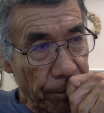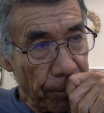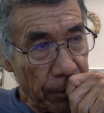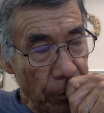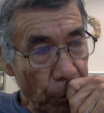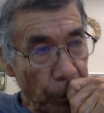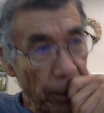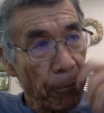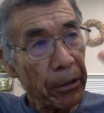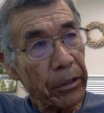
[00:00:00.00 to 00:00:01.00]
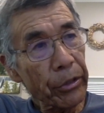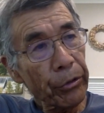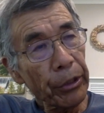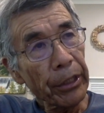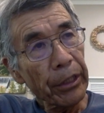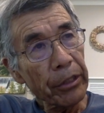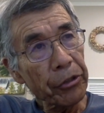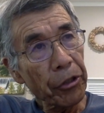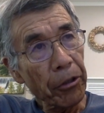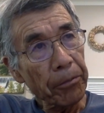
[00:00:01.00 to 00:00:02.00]
So when I was doing the
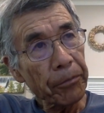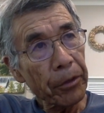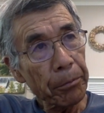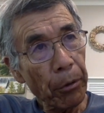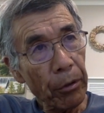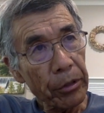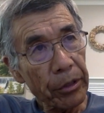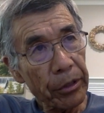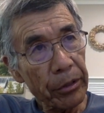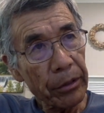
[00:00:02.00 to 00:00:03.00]
job to post,